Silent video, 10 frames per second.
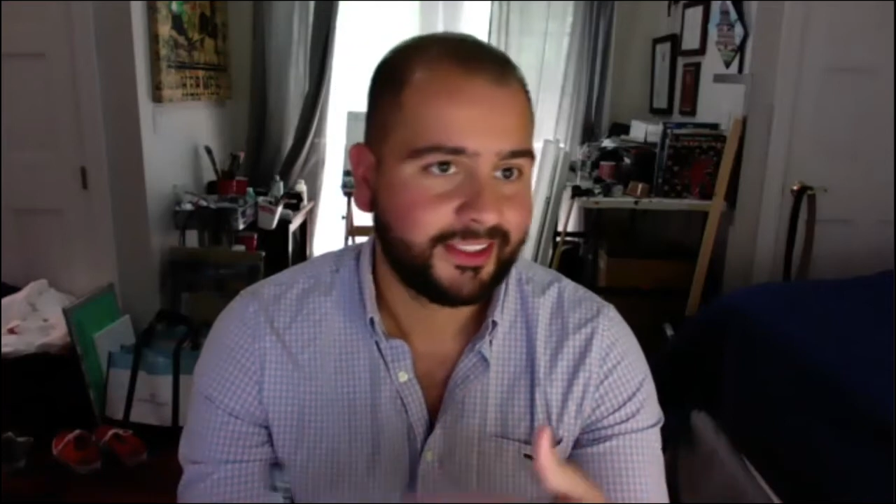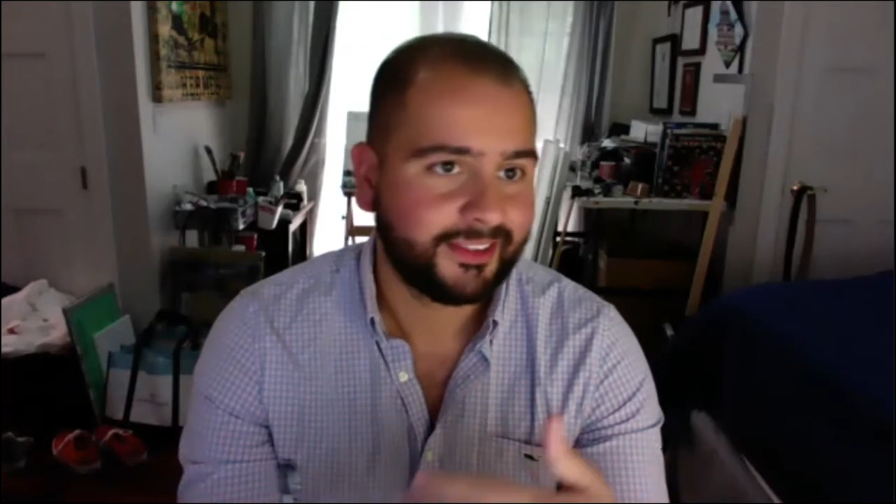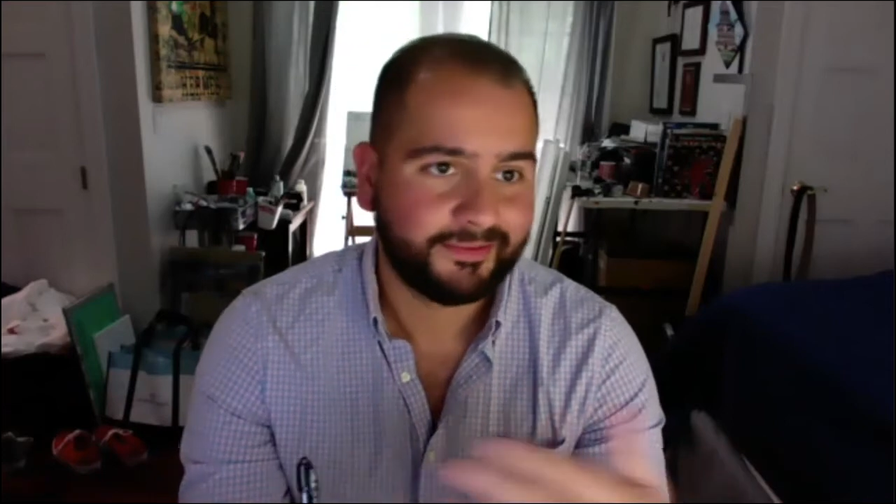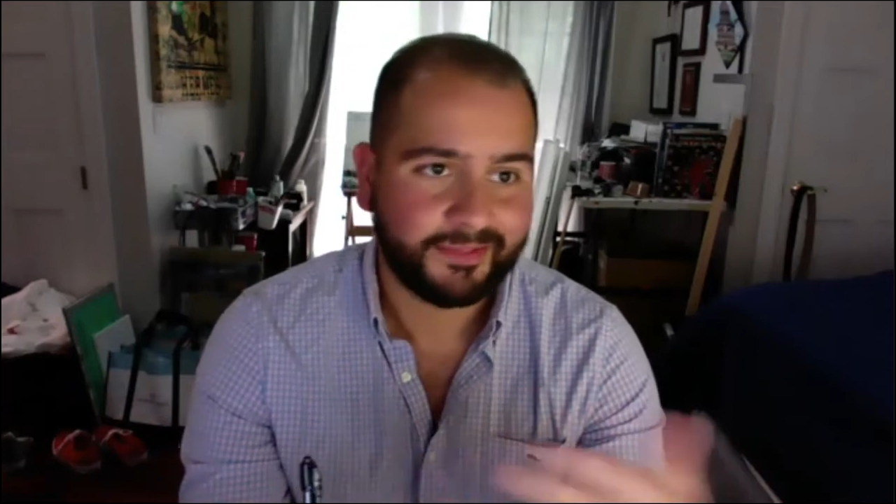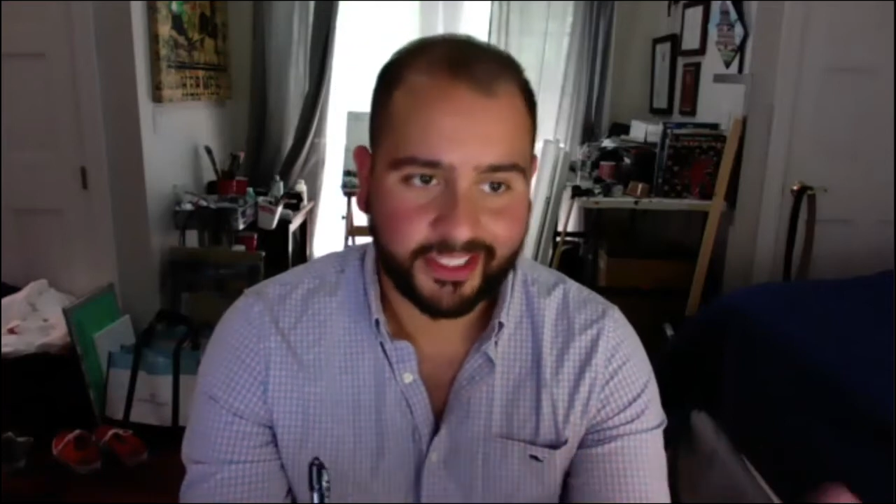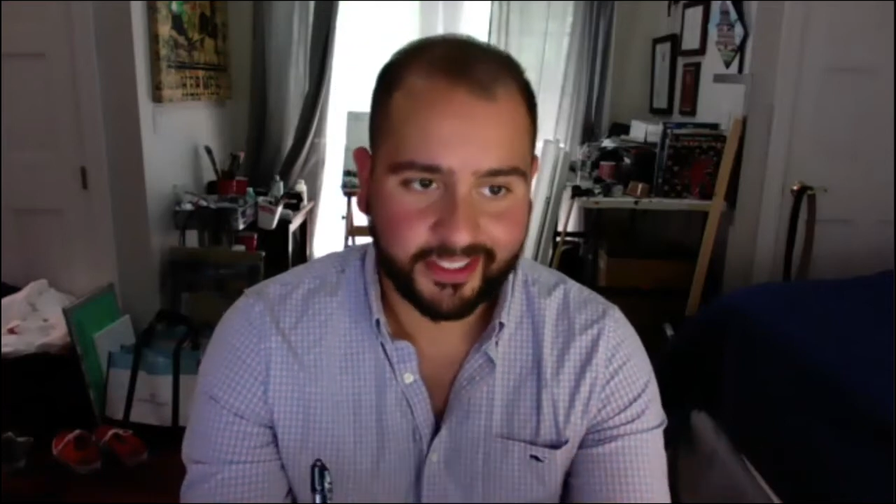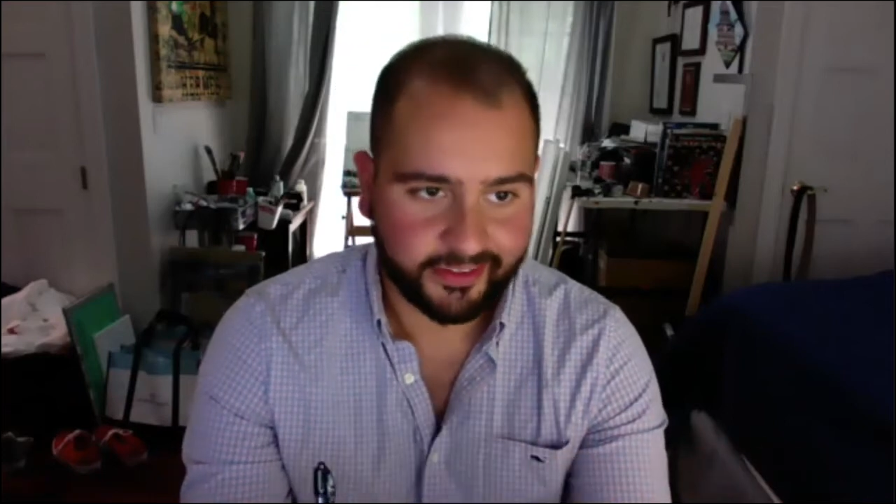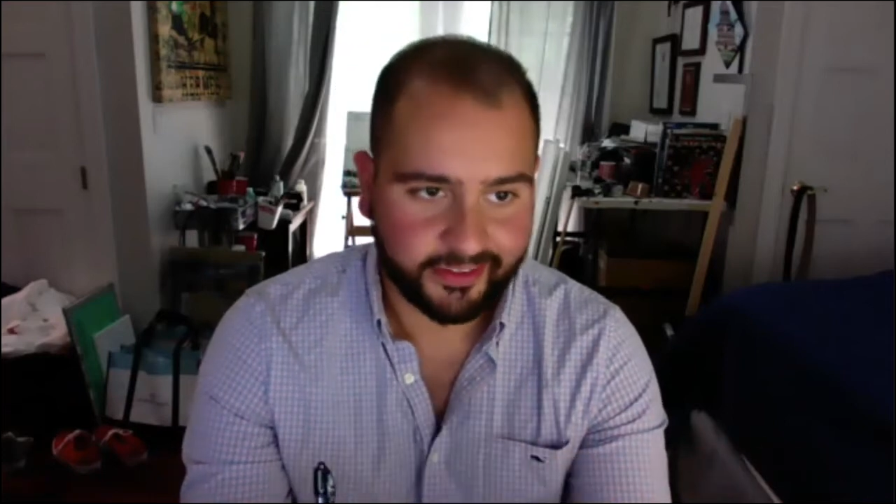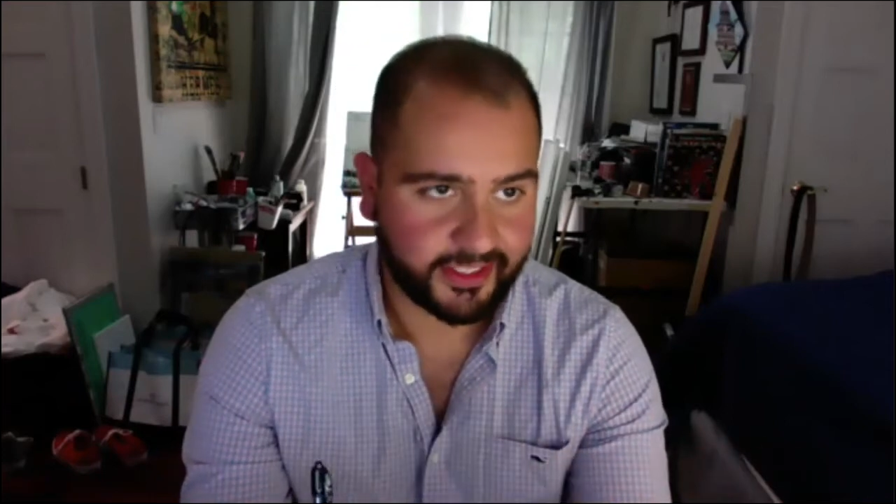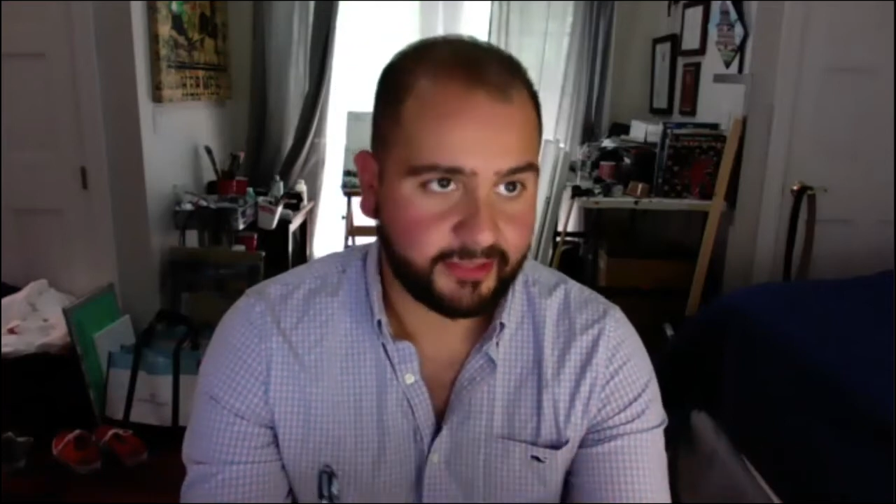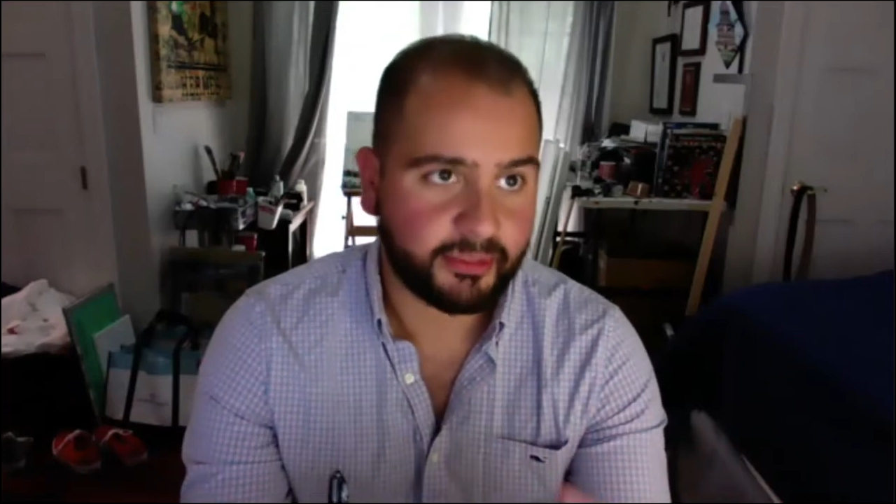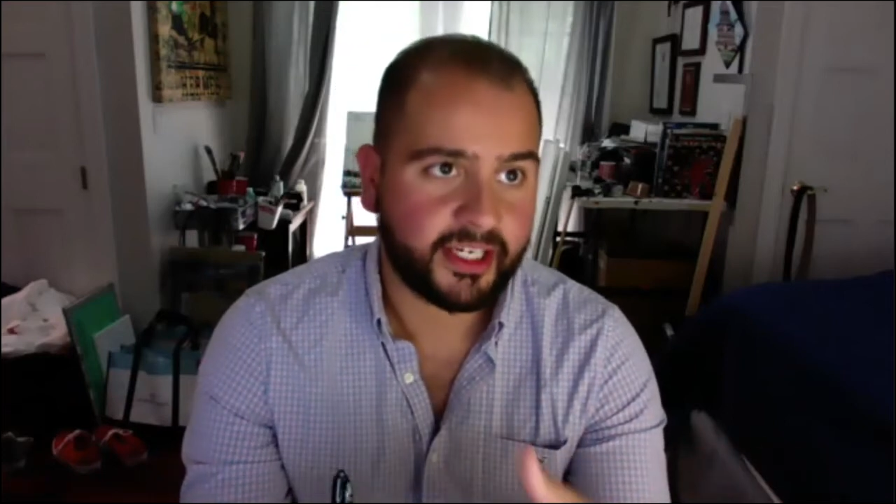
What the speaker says: didn't hear anything back.